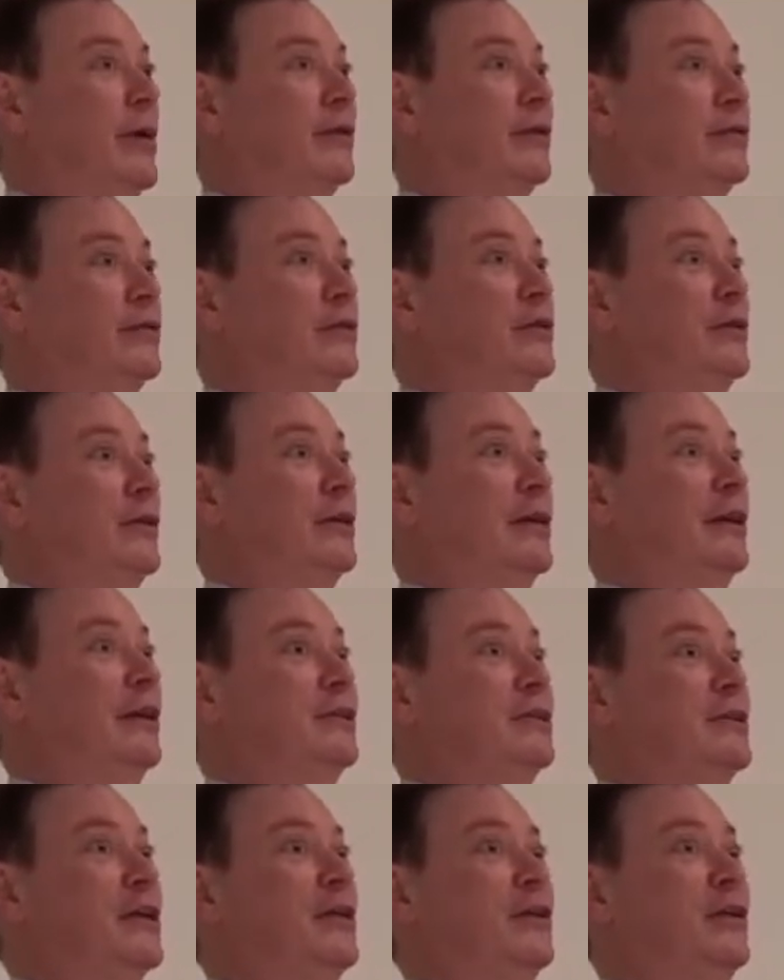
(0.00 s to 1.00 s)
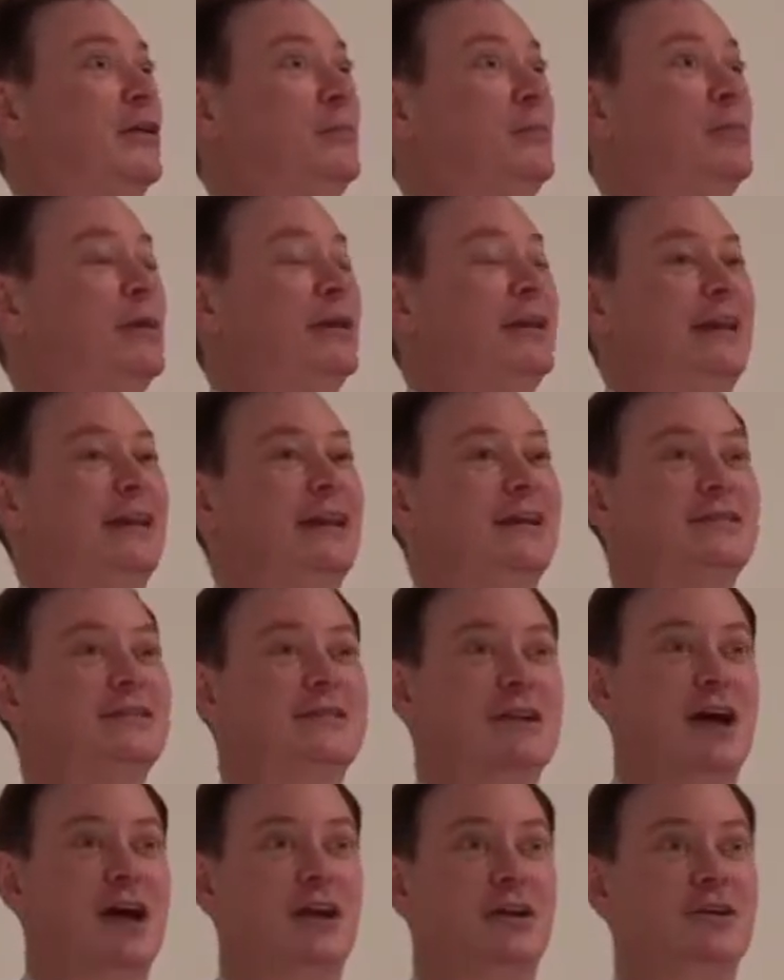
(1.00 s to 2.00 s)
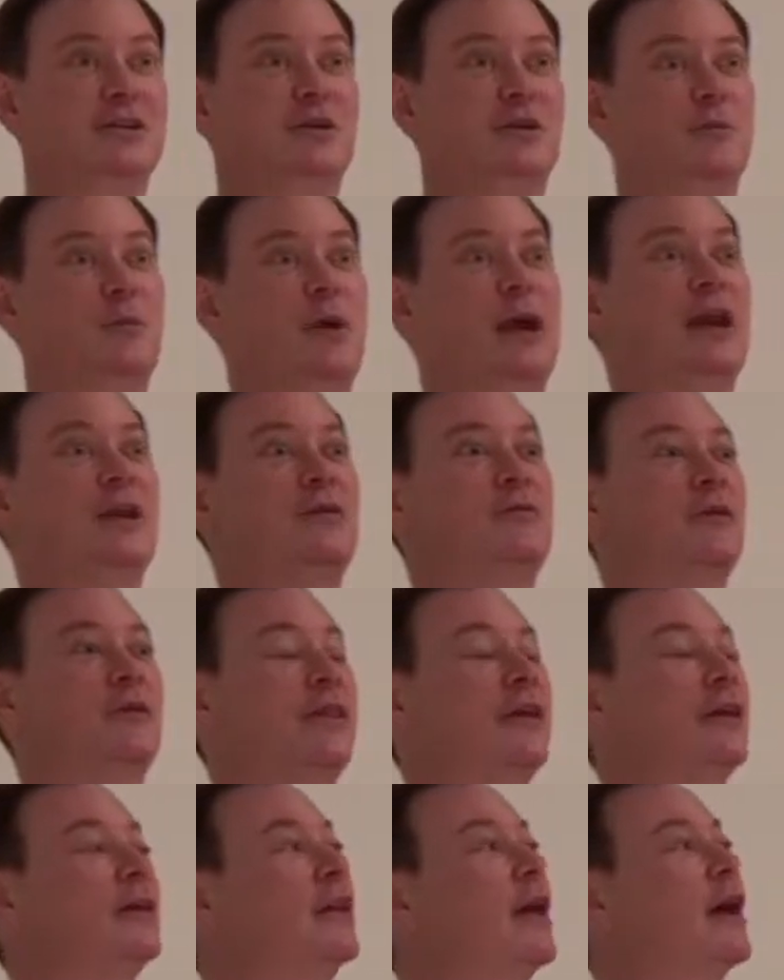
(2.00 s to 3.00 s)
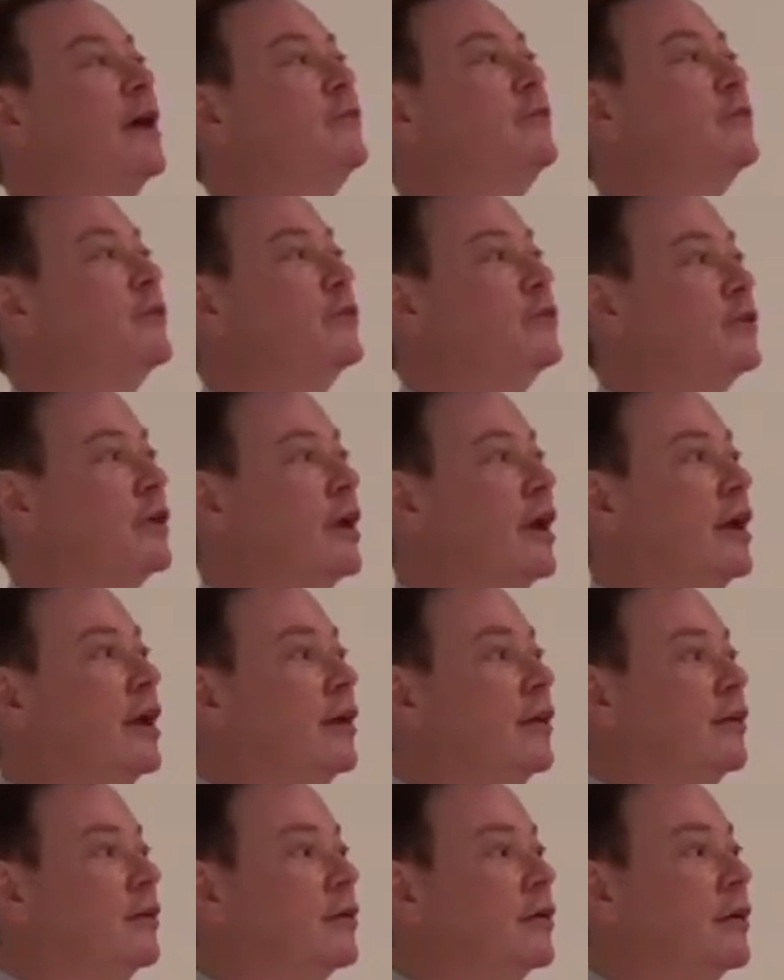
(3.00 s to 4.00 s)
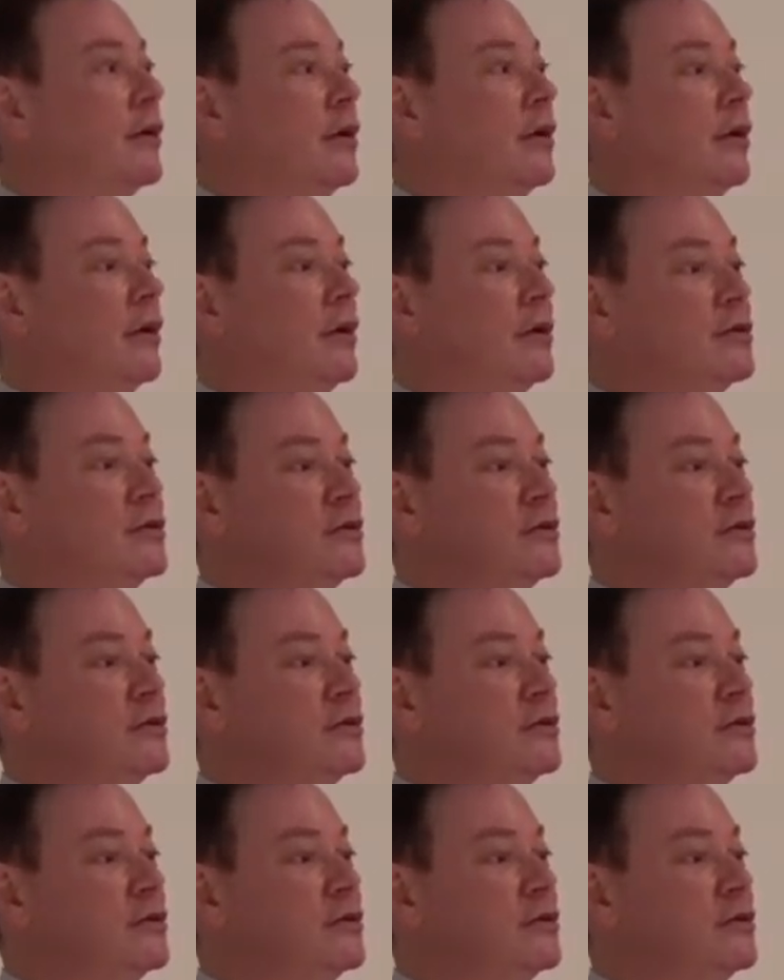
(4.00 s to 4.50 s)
And her parents looked at each other, completely astonished, and waited for their lives to change.